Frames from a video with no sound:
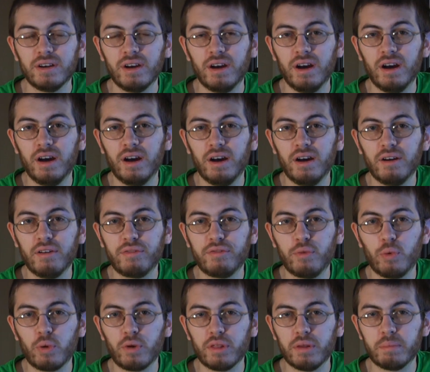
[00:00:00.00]
uh,
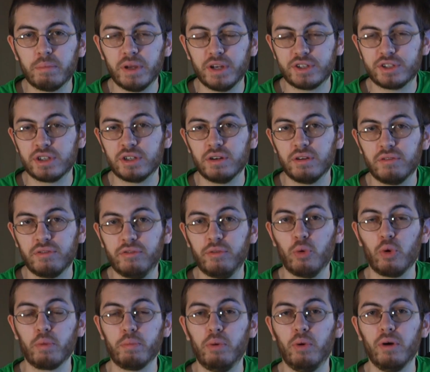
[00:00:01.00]
for the Bitch
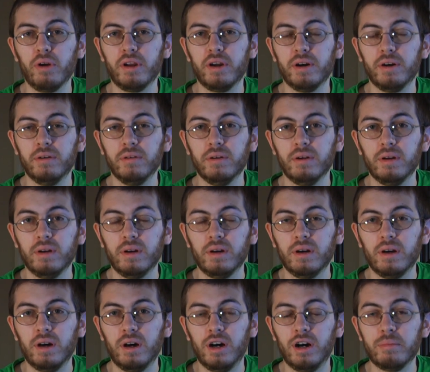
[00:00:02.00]
4.0.
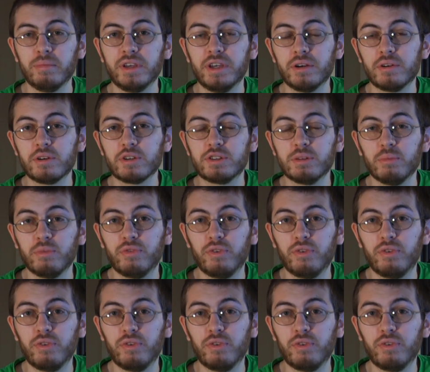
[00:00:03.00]
Um, here are some